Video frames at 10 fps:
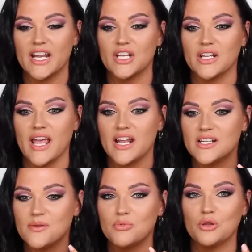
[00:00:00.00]
and it
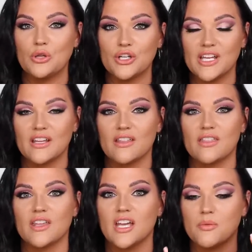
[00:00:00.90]
ended up looking
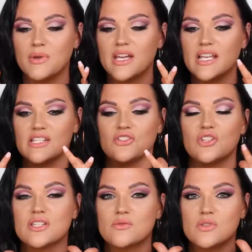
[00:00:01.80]
thick because it
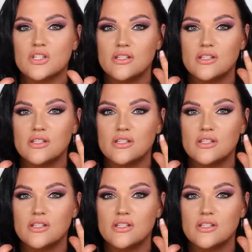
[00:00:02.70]
just